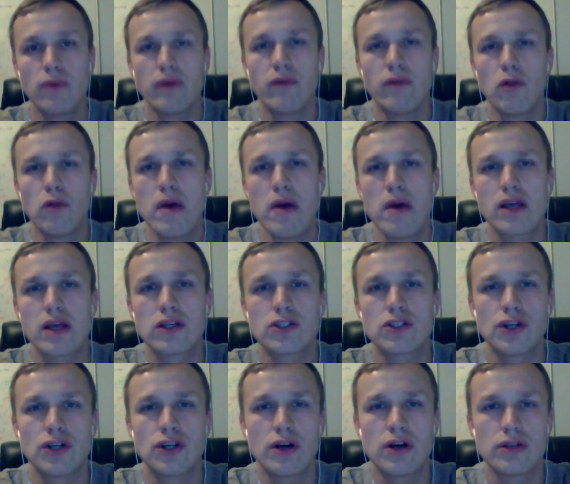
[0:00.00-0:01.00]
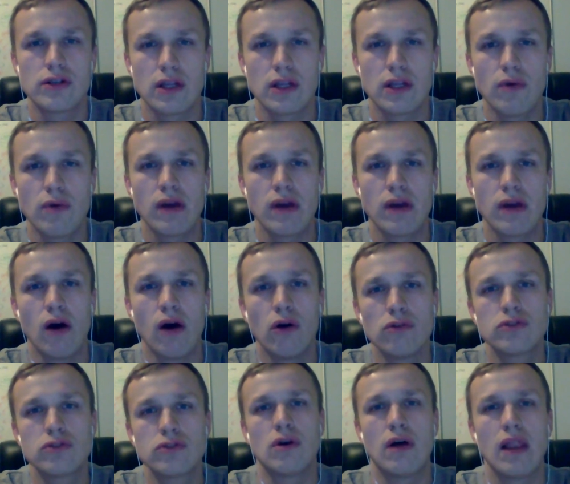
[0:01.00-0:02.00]
will make it sure that we
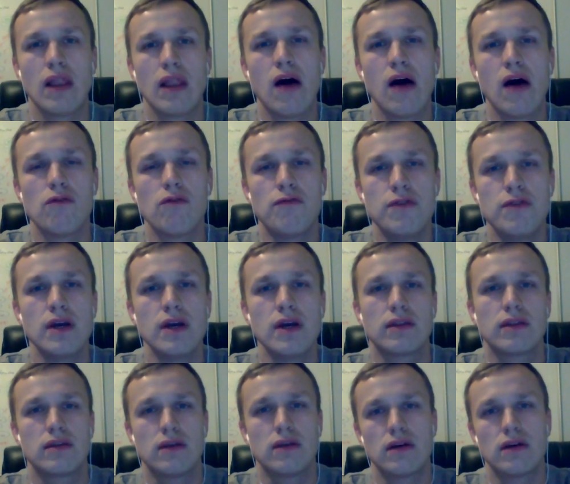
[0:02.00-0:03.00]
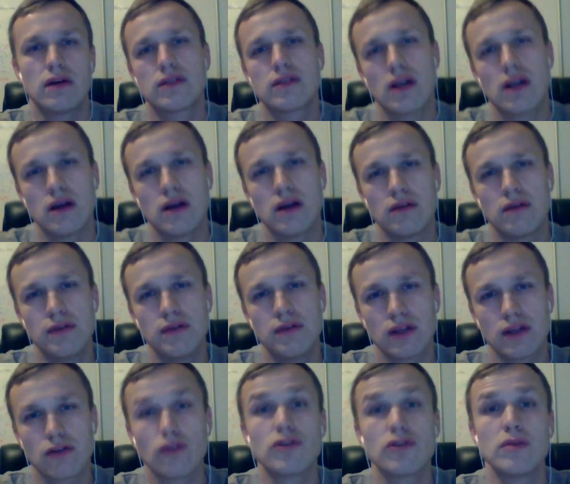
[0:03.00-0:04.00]
also allow fiat
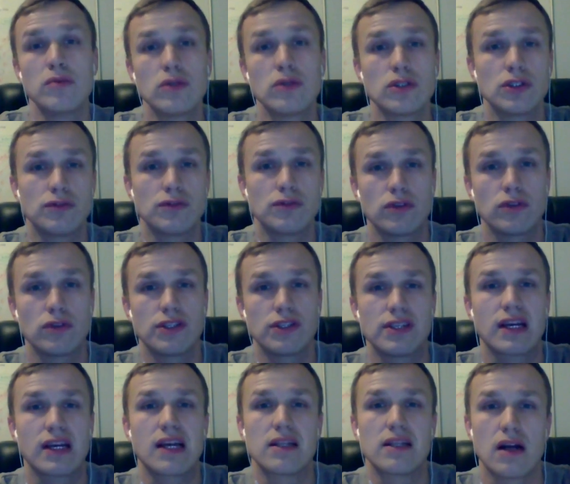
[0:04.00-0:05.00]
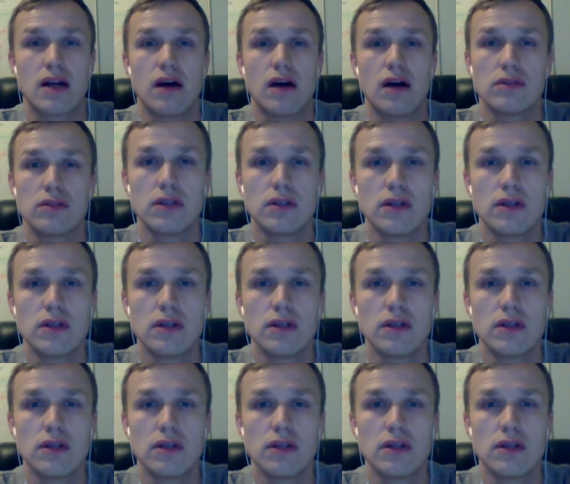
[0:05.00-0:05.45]
contributions for the second round.